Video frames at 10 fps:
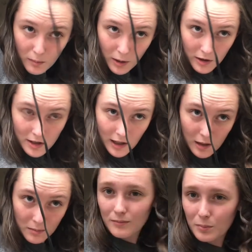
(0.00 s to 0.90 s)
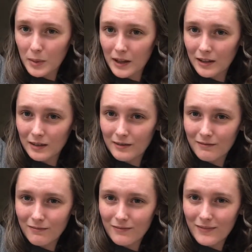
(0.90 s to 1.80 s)
part-time, but
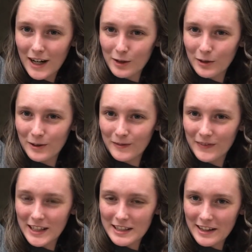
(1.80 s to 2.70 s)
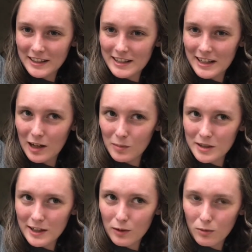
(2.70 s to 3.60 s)
I don't know. It's not the same
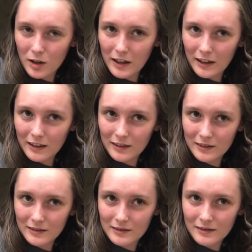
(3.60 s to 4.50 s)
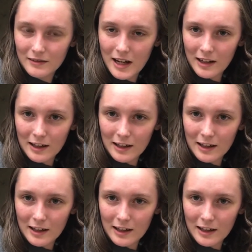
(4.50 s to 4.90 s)
as like working 8